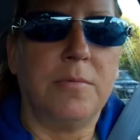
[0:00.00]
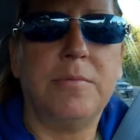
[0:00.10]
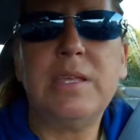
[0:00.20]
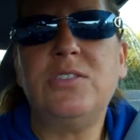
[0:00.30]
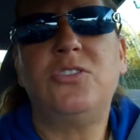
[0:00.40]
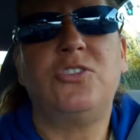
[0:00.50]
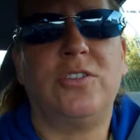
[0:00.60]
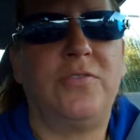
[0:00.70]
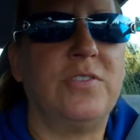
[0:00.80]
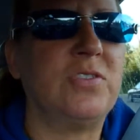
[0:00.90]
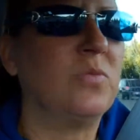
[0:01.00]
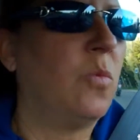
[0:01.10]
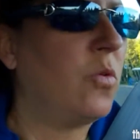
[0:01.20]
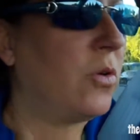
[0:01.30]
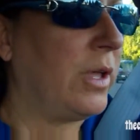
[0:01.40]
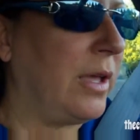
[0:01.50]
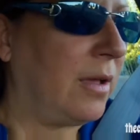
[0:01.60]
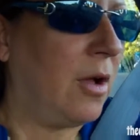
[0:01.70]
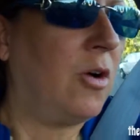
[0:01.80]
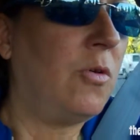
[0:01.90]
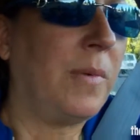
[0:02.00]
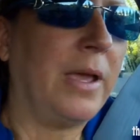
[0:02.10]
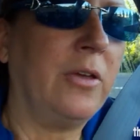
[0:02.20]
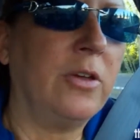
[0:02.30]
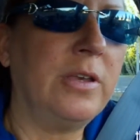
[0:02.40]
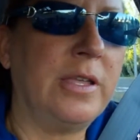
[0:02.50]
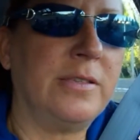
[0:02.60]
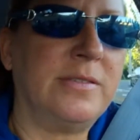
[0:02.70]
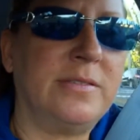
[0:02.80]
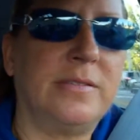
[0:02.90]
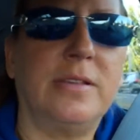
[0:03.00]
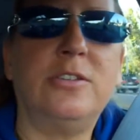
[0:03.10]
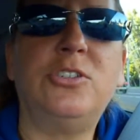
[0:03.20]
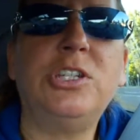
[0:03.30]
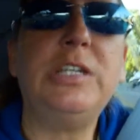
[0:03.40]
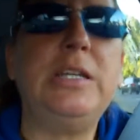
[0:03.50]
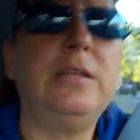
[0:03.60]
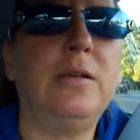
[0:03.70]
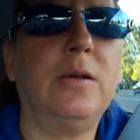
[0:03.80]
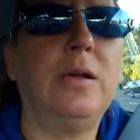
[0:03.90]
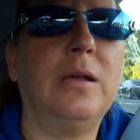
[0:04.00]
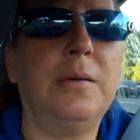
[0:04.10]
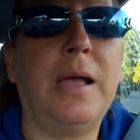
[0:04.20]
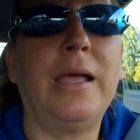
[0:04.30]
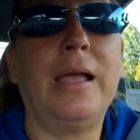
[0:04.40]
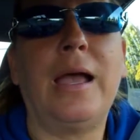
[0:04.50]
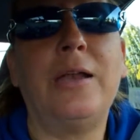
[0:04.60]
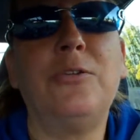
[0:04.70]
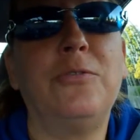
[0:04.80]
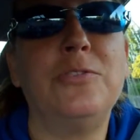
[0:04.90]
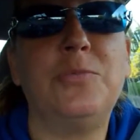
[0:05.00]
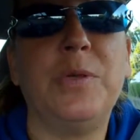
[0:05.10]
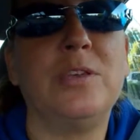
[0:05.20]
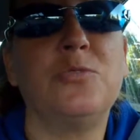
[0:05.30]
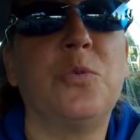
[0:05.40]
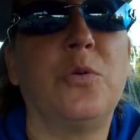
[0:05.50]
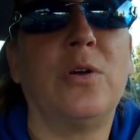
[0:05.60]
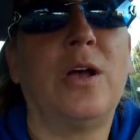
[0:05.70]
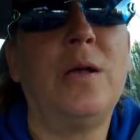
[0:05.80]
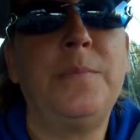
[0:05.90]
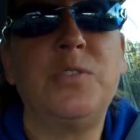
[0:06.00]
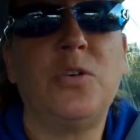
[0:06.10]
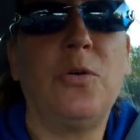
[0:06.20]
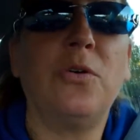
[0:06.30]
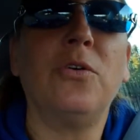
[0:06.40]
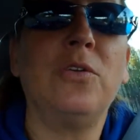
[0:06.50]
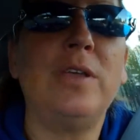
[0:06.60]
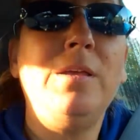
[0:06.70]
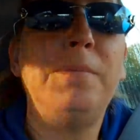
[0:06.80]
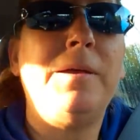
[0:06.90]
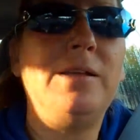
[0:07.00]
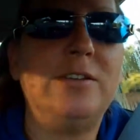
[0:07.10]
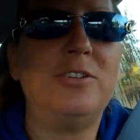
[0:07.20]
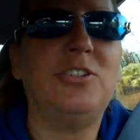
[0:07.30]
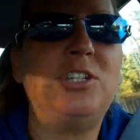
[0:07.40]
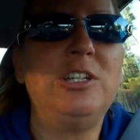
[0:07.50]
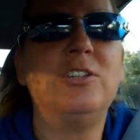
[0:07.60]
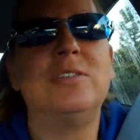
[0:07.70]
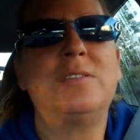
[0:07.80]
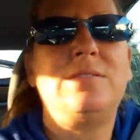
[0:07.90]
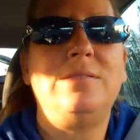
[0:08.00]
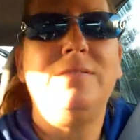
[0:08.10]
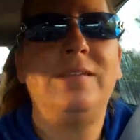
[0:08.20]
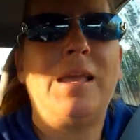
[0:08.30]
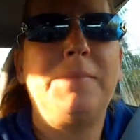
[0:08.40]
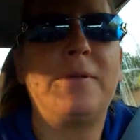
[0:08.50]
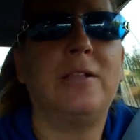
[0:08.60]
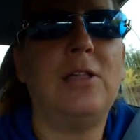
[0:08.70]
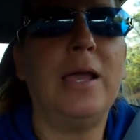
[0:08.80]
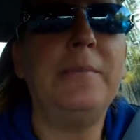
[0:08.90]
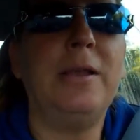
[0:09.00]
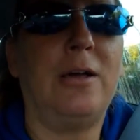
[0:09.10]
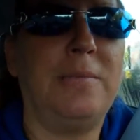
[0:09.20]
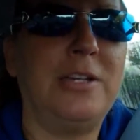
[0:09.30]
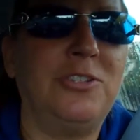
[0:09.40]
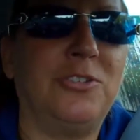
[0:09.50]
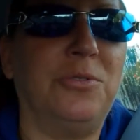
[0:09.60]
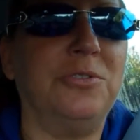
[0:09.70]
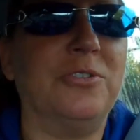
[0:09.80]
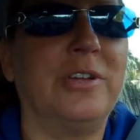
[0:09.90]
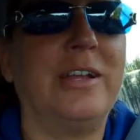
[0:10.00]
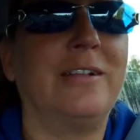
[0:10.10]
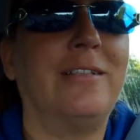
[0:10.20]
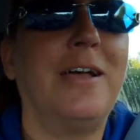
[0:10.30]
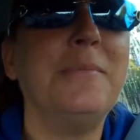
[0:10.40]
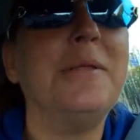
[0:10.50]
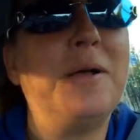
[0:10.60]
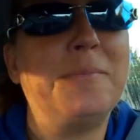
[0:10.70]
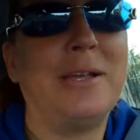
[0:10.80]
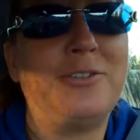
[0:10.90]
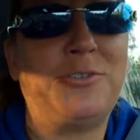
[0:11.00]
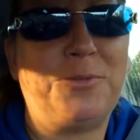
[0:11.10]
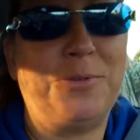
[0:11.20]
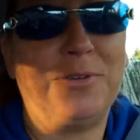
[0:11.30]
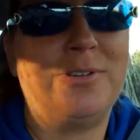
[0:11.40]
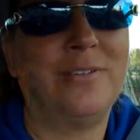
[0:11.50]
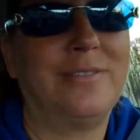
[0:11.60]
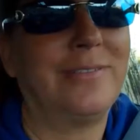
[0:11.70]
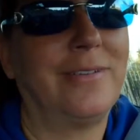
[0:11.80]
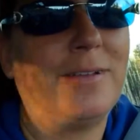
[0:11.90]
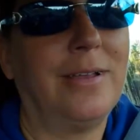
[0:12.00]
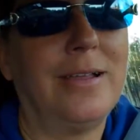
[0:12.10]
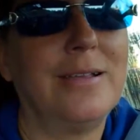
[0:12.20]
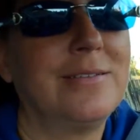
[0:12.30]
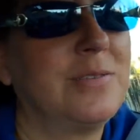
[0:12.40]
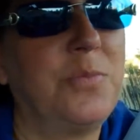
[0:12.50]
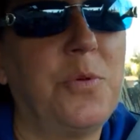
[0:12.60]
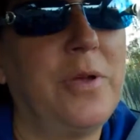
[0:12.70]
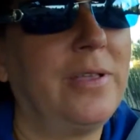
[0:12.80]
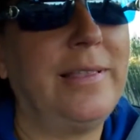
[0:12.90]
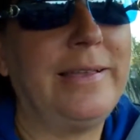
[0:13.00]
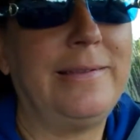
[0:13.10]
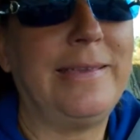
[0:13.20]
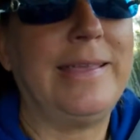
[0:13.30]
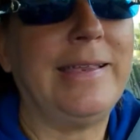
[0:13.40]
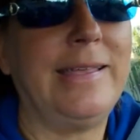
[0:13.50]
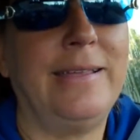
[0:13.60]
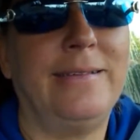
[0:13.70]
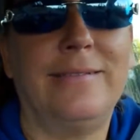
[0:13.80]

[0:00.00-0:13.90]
Mischief this morning. Oh my goodness. She, I, I don't know if it's because we were up so early, but she just kept climbing on my shoulder and climbing on my shoulder. Spoiled little kitty.